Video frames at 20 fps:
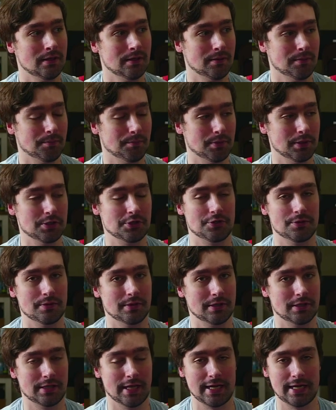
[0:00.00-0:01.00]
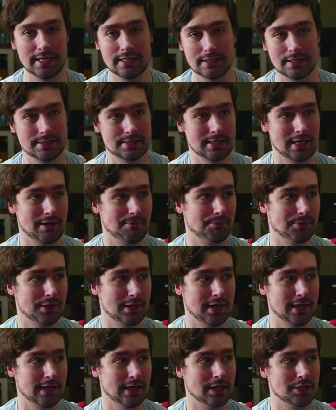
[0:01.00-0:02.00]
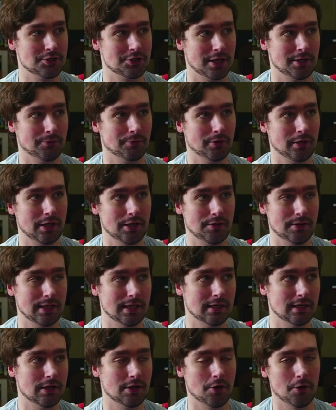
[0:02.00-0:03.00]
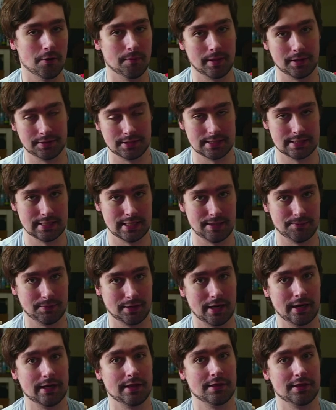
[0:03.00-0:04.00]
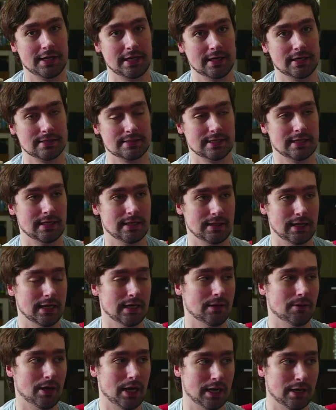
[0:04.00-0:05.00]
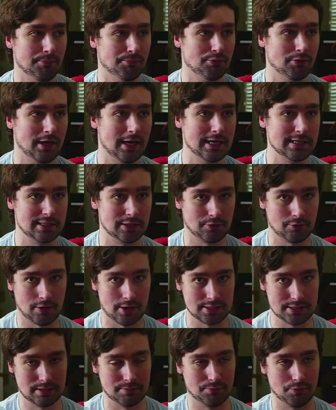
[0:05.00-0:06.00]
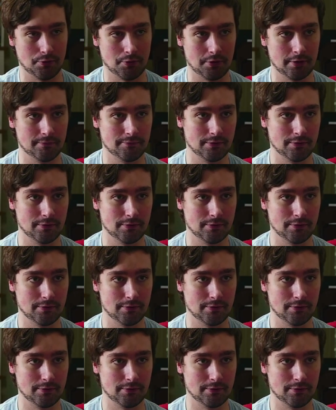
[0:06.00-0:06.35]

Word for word: but they eat the same thing, and generally you need to know about the same kind of things, and it, it, it applies across the board for the